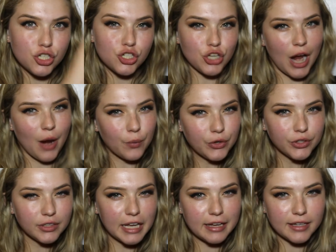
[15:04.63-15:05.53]

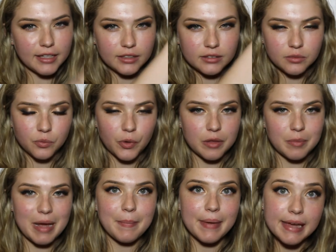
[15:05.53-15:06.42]
shower, like where
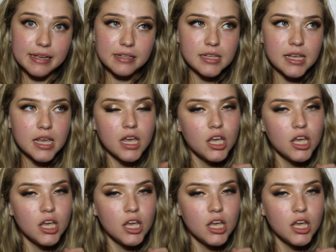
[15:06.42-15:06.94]
the piping is.